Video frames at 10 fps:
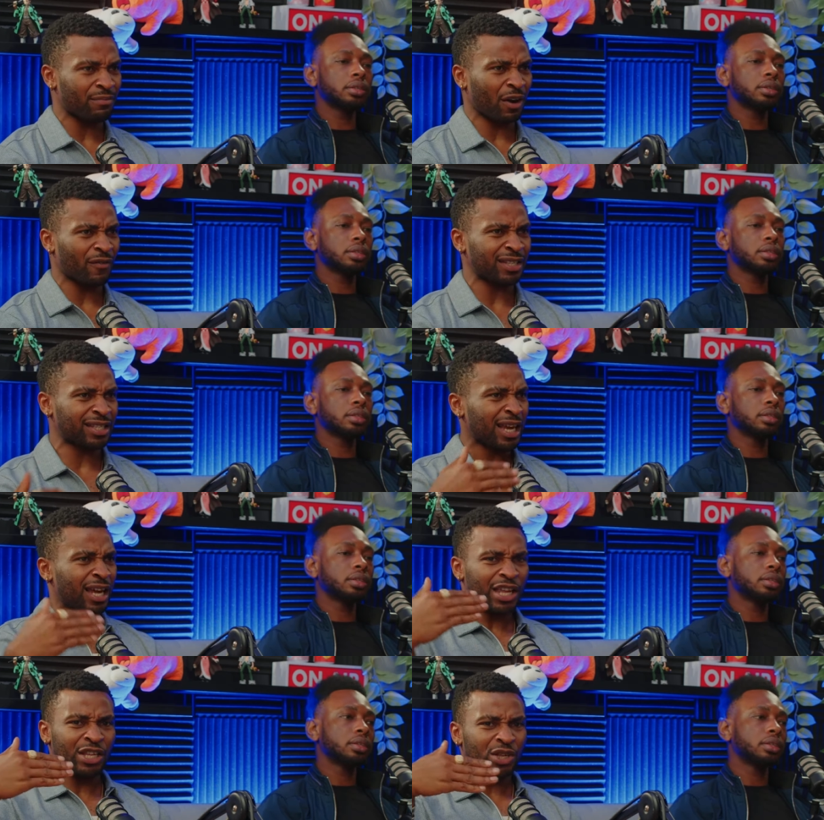Speaker 1: bro. Mm. He's
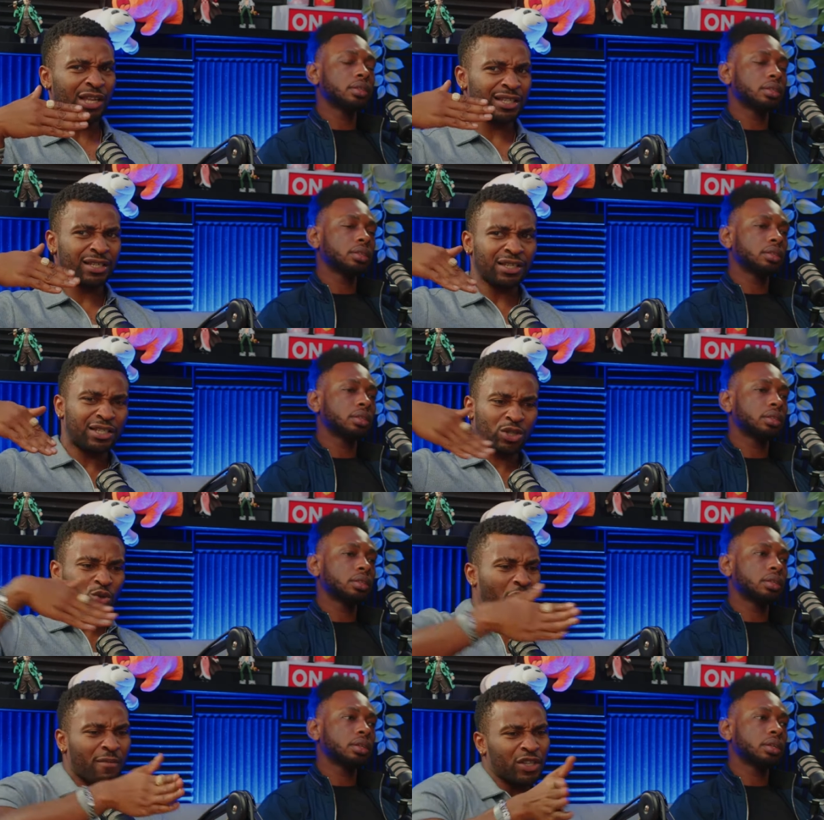he he's,
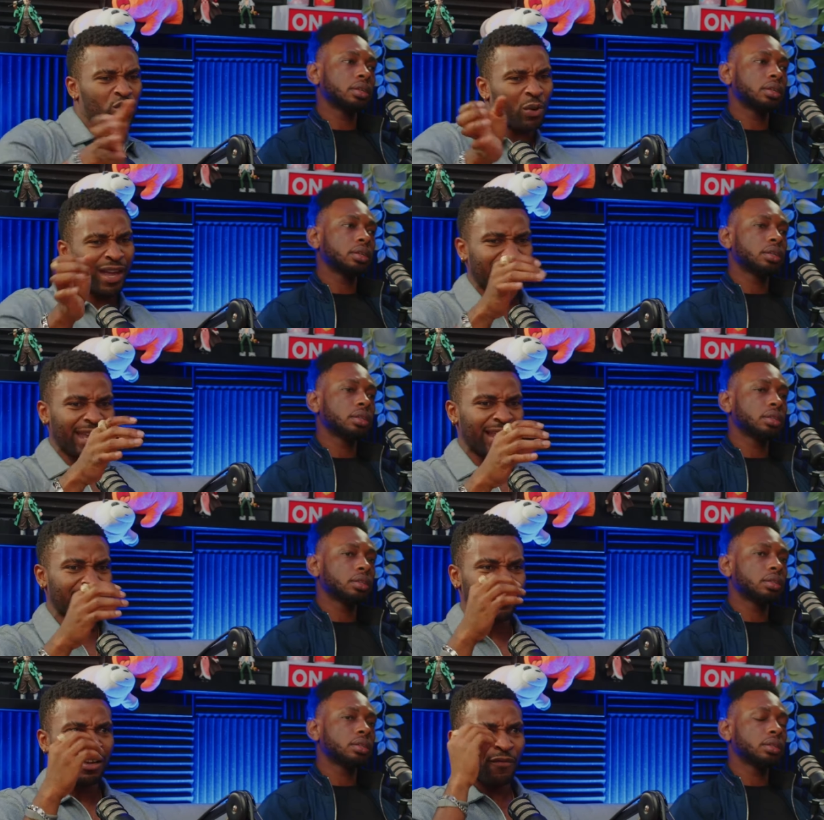squirmed his way
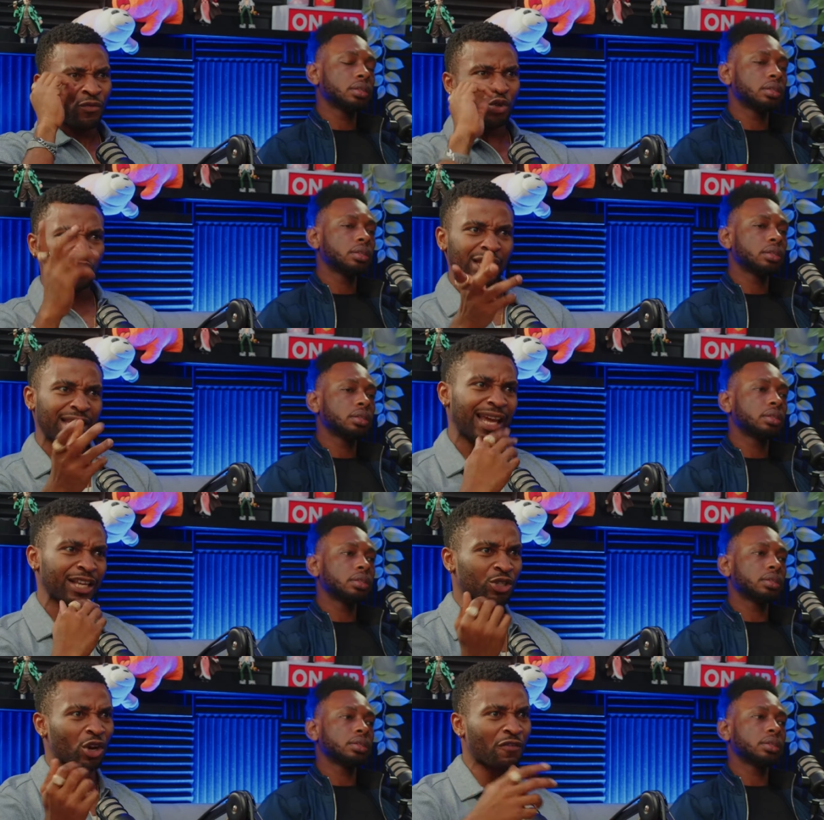in, used the
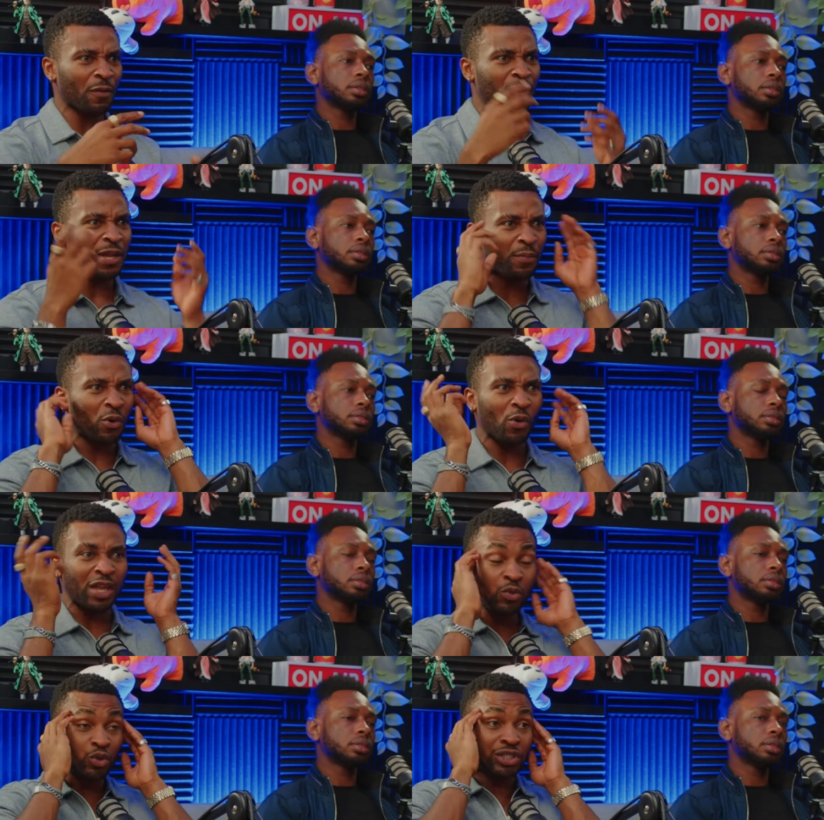gas on other people.
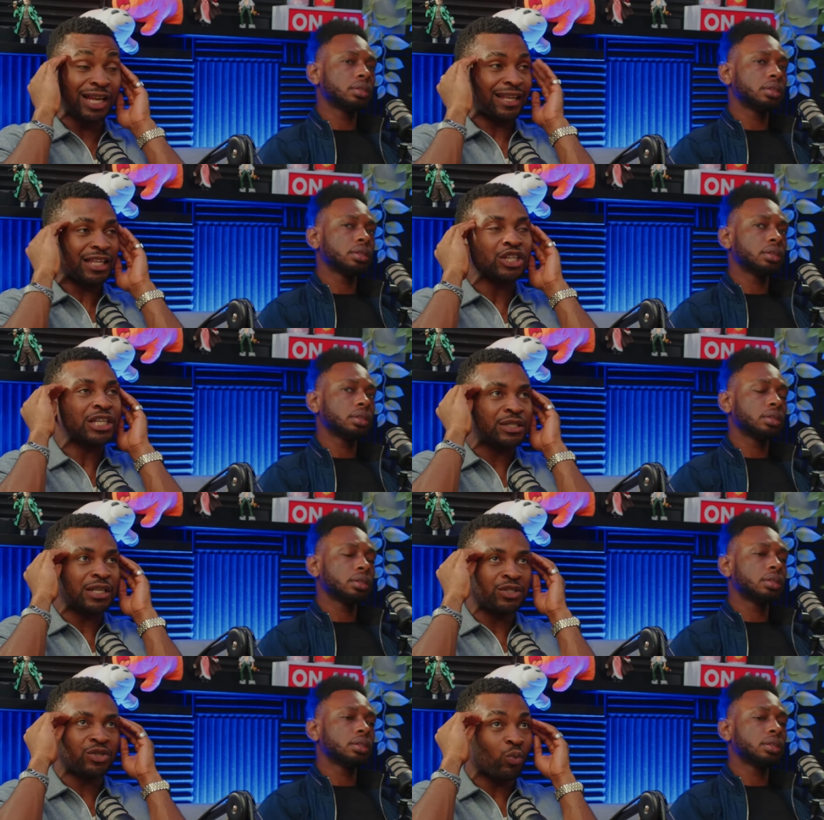He was like he, his
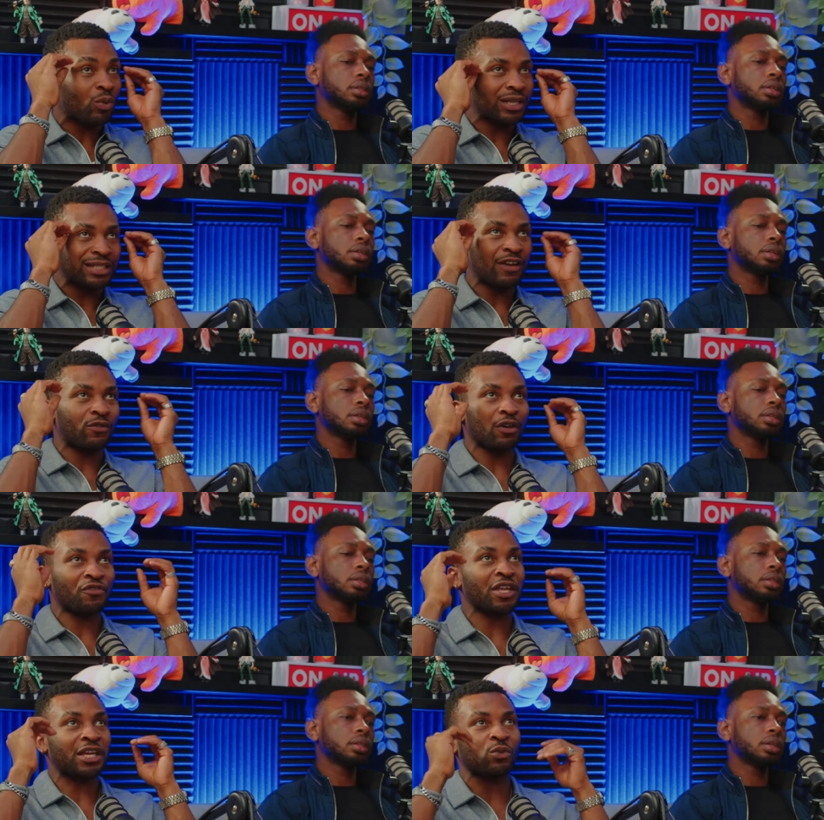his his level of
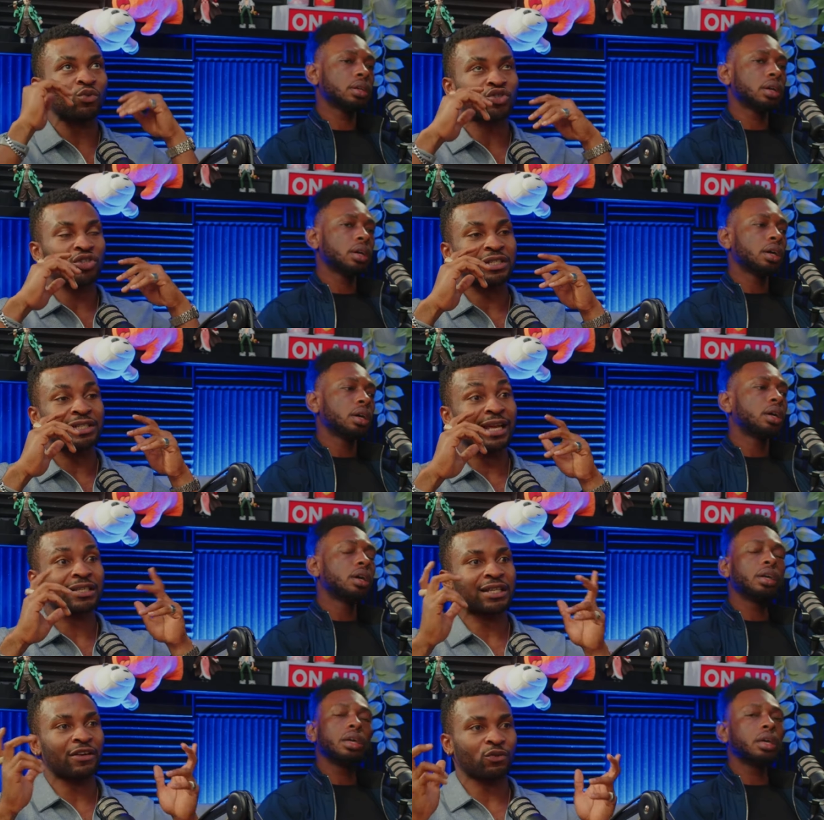thinking was just
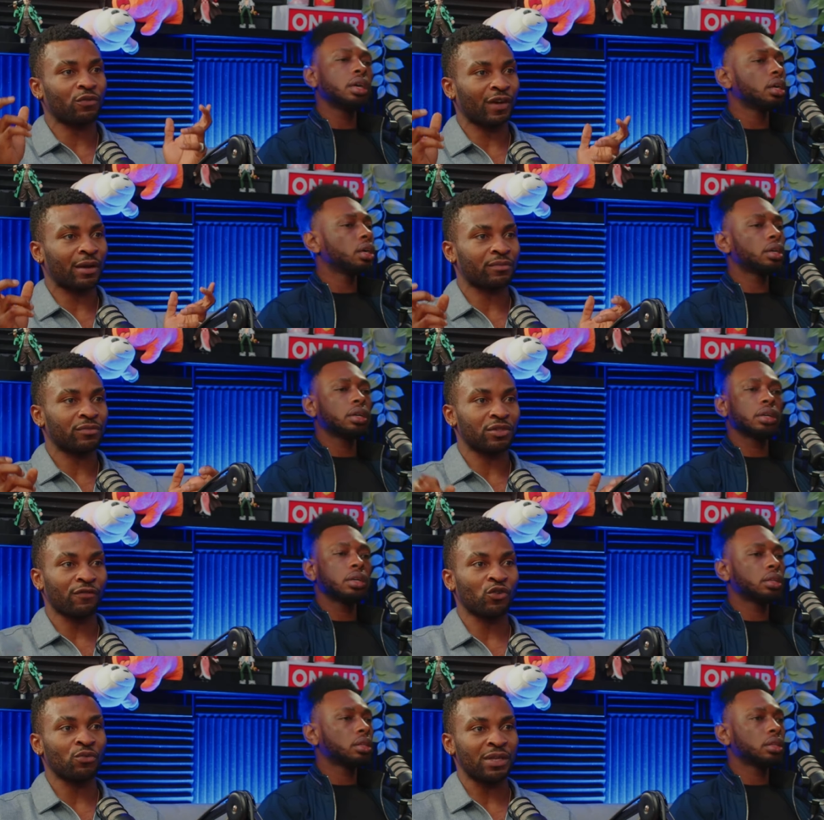next level, mm. fam. Mm. You
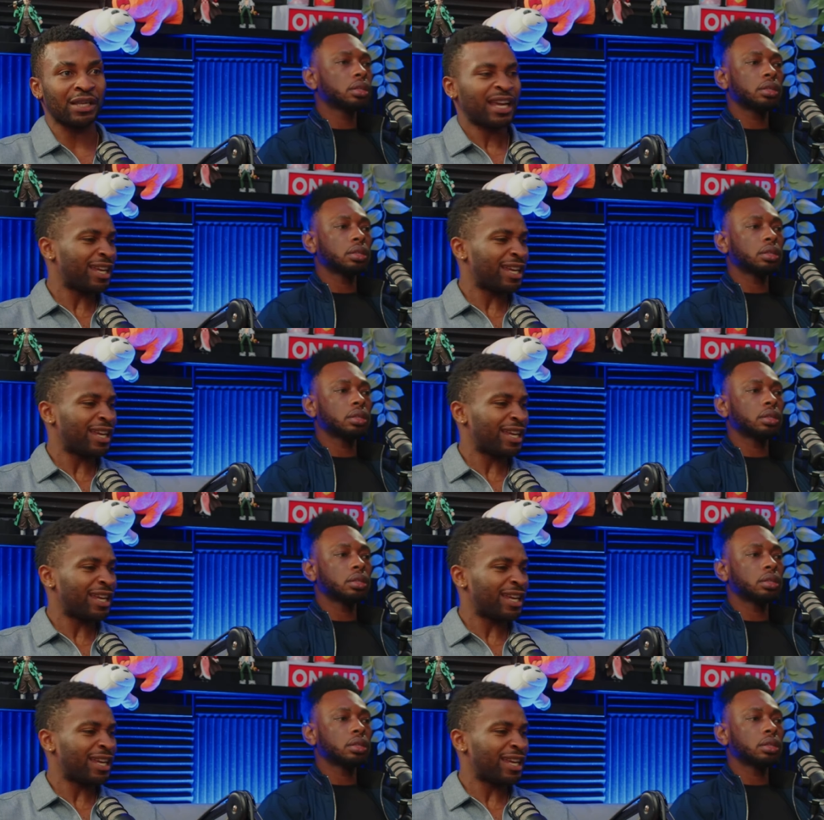feel me?